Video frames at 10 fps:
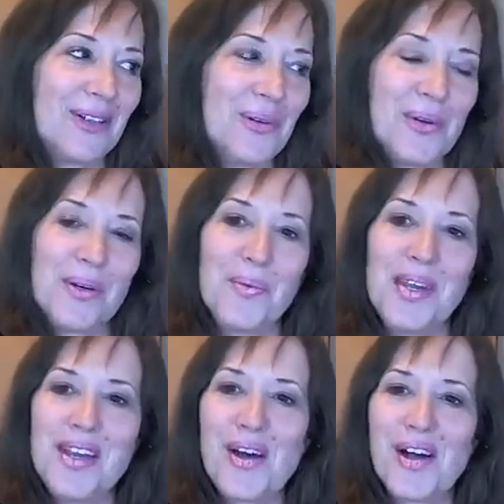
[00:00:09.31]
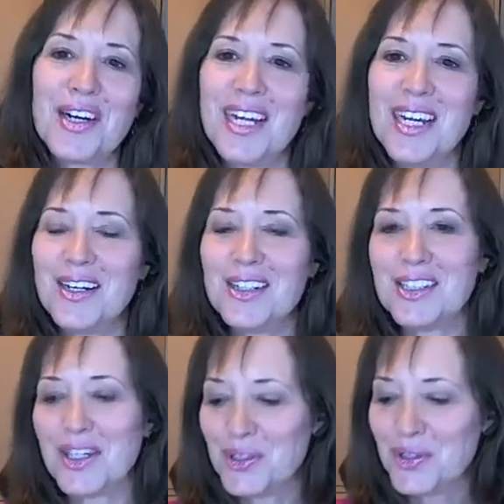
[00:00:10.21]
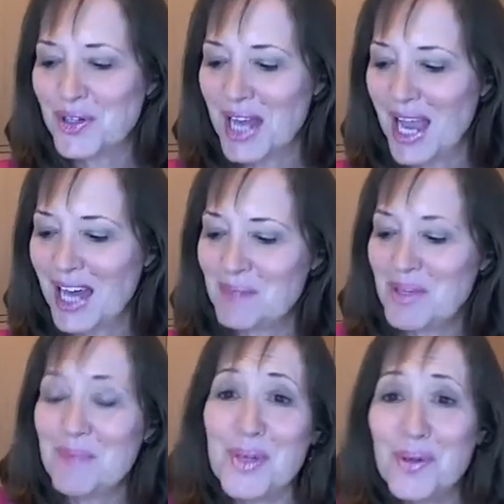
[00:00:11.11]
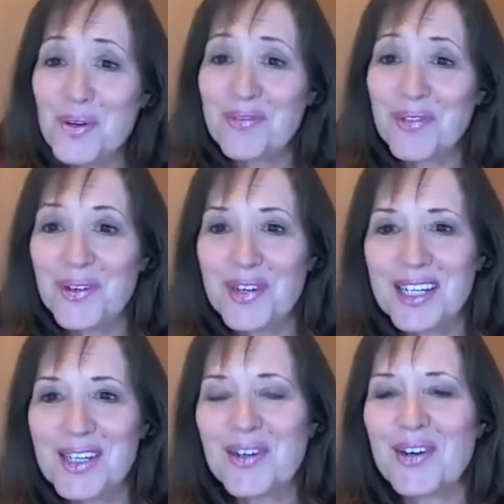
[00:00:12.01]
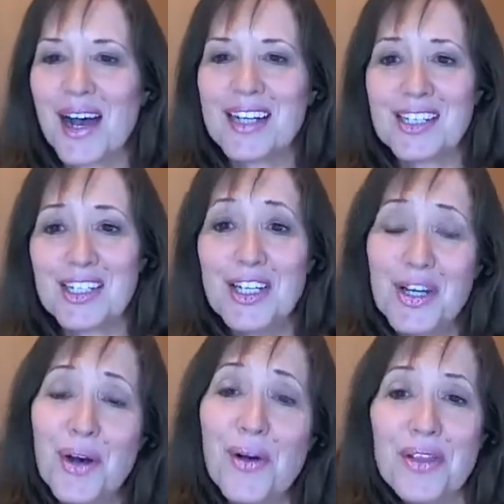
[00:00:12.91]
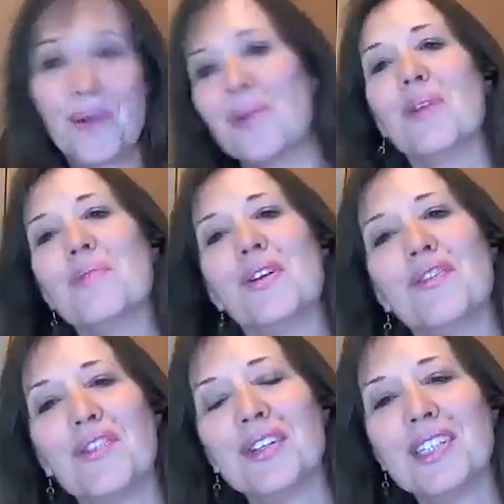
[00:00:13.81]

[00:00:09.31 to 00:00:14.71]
Lord, we are here to learn how to be beautiful in your eyes, to know that we're beautiful,